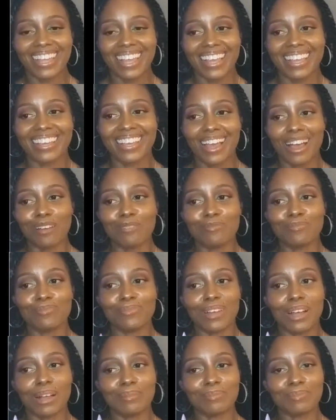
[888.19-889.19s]
Like I'm
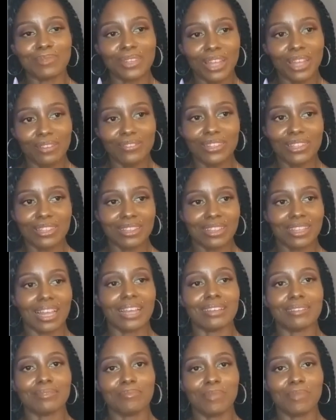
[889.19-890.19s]
loving
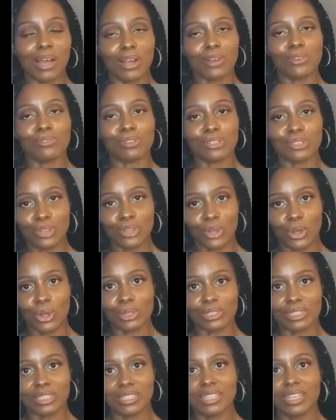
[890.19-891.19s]
like my
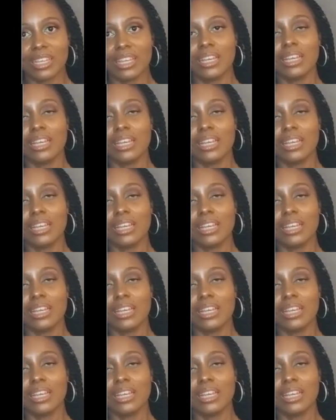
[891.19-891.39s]
results.